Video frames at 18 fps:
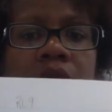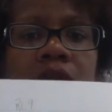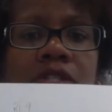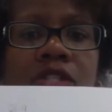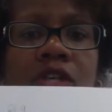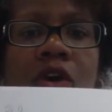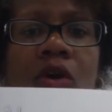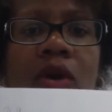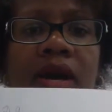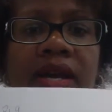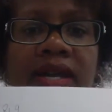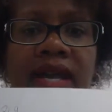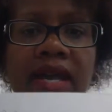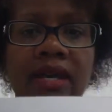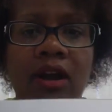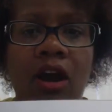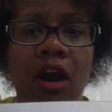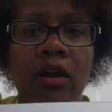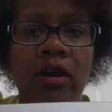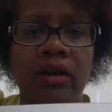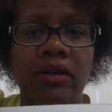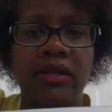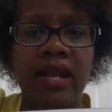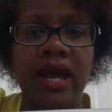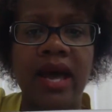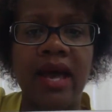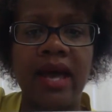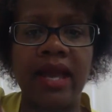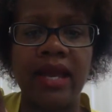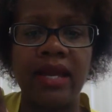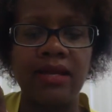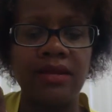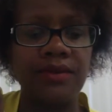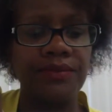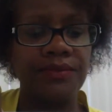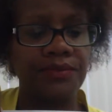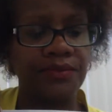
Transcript: So again, RL9.